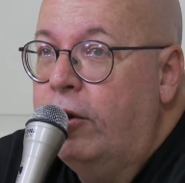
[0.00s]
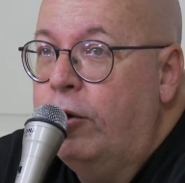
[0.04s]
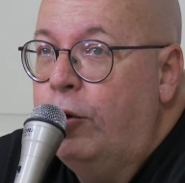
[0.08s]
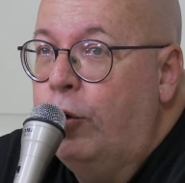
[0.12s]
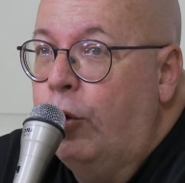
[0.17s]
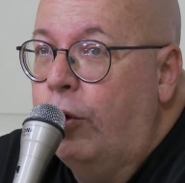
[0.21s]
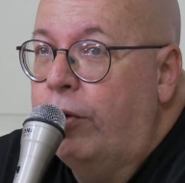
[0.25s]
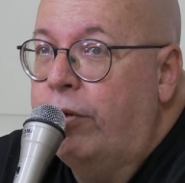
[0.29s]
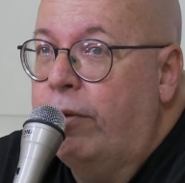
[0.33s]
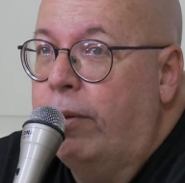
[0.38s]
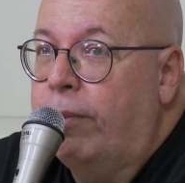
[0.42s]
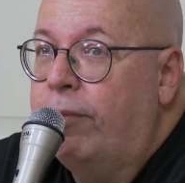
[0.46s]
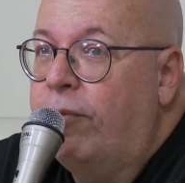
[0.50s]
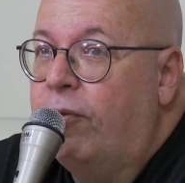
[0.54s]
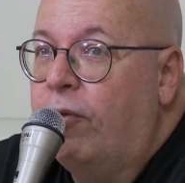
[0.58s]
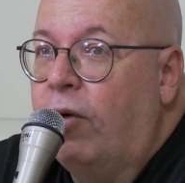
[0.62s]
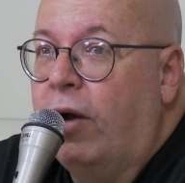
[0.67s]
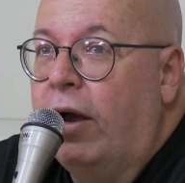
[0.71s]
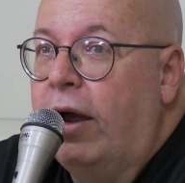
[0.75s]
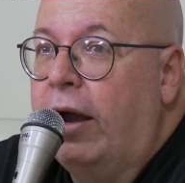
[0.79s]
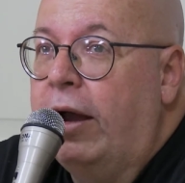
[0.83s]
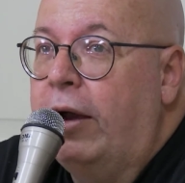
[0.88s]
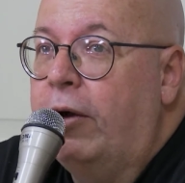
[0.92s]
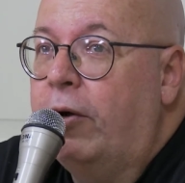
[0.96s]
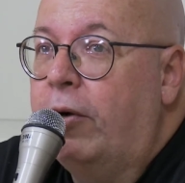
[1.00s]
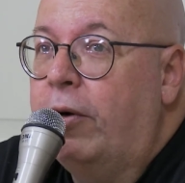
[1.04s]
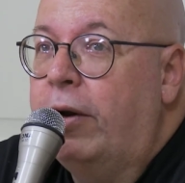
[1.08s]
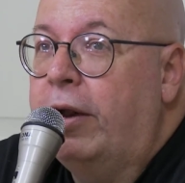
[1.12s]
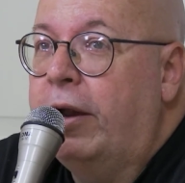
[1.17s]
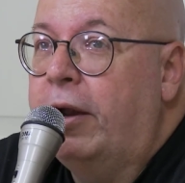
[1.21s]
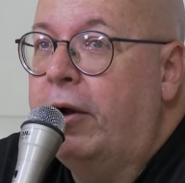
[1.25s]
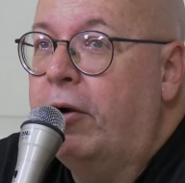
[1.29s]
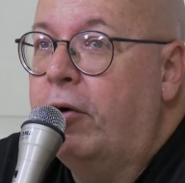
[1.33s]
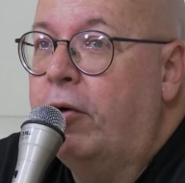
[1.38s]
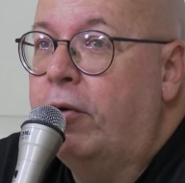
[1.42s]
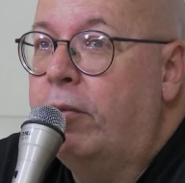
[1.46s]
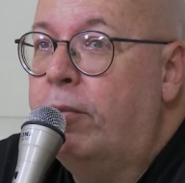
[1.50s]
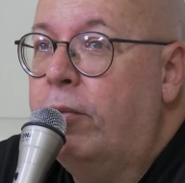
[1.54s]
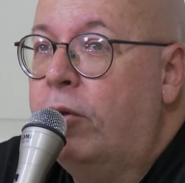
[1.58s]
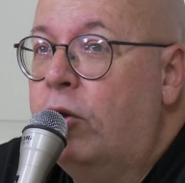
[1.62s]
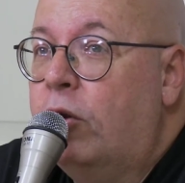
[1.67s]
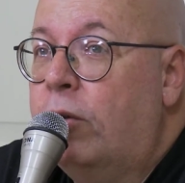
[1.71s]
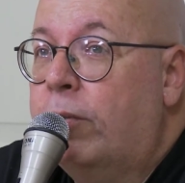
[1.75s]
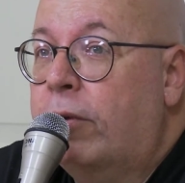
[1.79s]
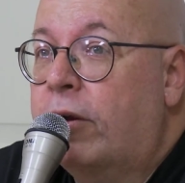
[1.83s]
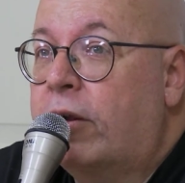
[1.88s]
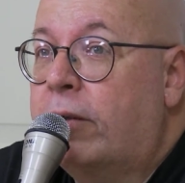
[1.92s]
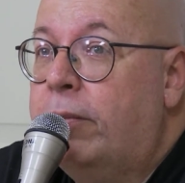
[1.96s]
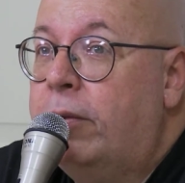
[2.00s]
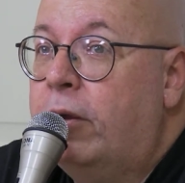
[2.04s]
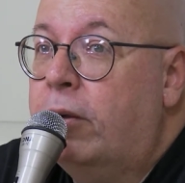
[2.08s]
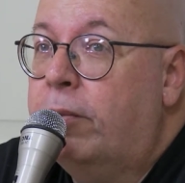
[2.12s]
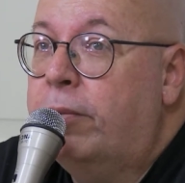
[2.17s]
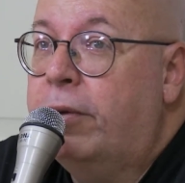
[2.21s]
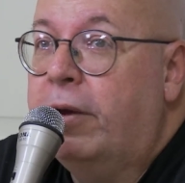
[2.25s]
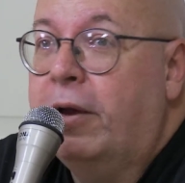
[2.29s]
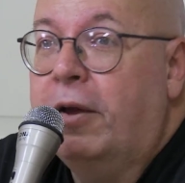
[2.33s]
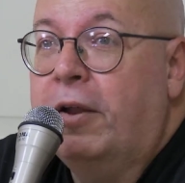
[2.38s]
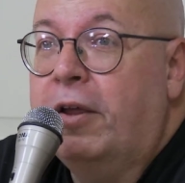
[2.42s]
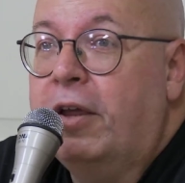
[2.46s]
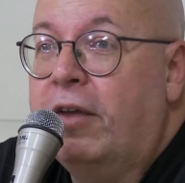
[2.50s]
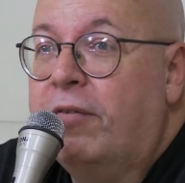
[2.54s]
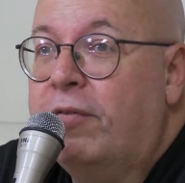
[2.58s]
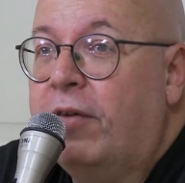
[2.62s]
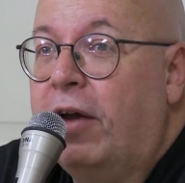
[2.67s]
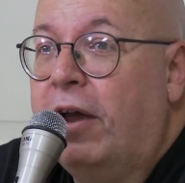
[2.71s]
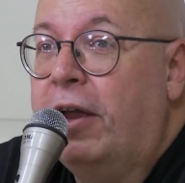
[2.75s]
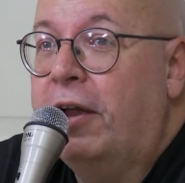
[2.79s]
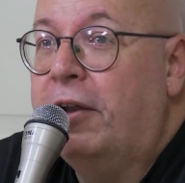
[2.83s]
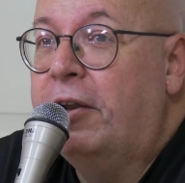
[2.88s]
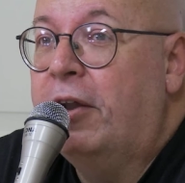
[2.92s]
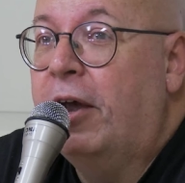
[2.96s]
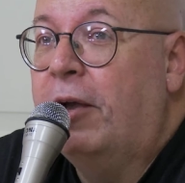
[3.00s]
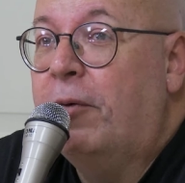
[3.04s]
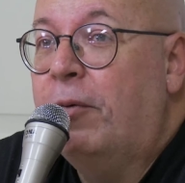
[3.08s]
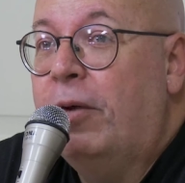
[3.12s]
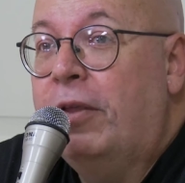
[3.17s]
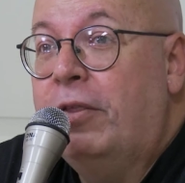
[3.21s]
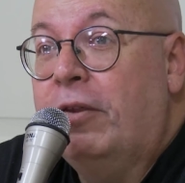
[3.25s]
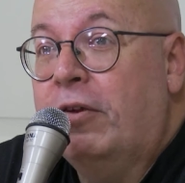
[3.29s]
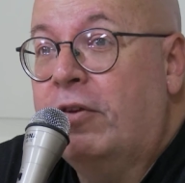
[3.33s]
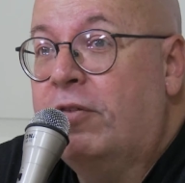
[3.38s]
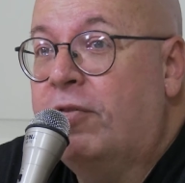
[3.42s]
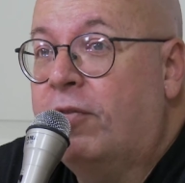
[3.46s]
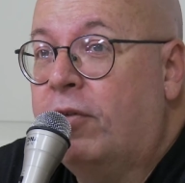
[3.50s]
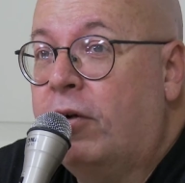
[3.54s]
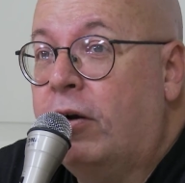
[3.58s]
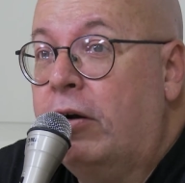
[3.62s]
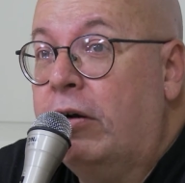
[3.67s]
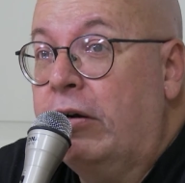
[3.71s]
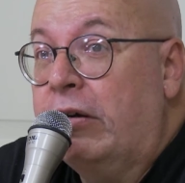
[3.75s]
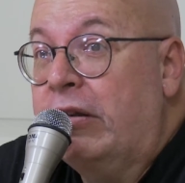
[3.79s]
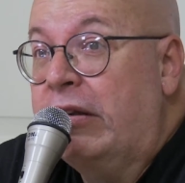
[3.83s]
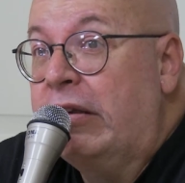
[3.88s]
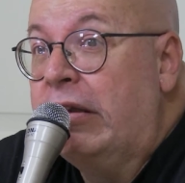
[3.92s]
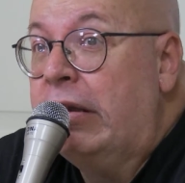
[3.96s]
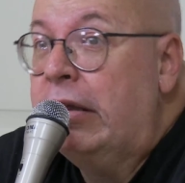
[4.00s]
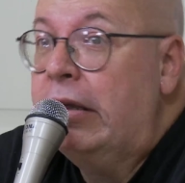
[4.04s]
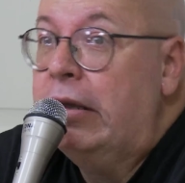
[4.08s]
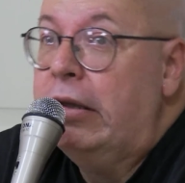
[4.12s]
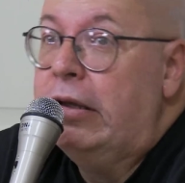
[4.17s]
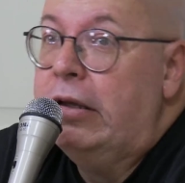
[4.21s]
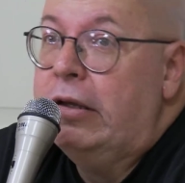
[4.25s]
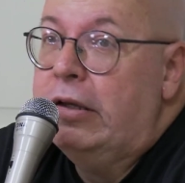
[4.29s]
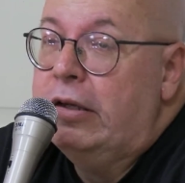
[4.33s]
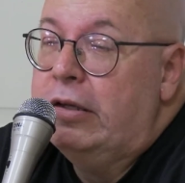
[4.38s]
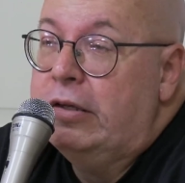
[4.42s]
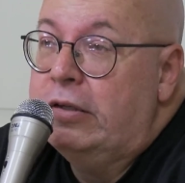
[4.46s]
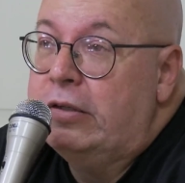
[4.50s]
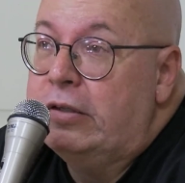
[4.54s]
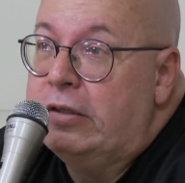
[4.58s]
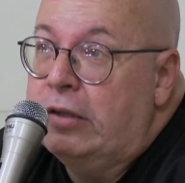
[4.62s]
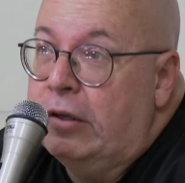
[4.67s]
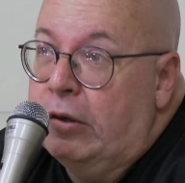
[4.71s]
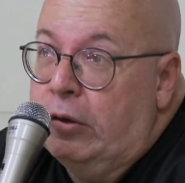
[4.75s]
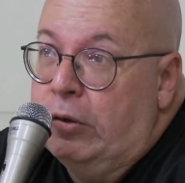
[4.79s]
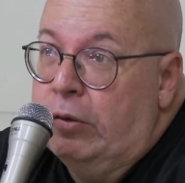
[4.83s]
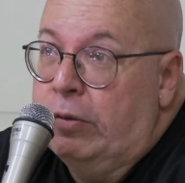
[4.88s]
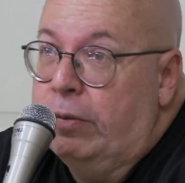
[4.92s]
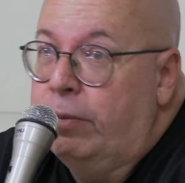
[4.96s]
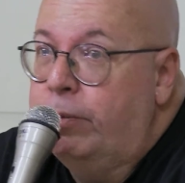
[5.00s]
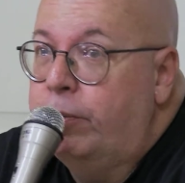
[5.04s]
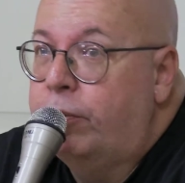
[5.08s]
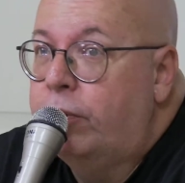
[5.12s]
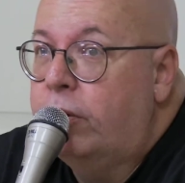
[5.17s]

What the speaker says: Northrop Frye or Harold Bloom or Camille Pally if I had not read this first. So,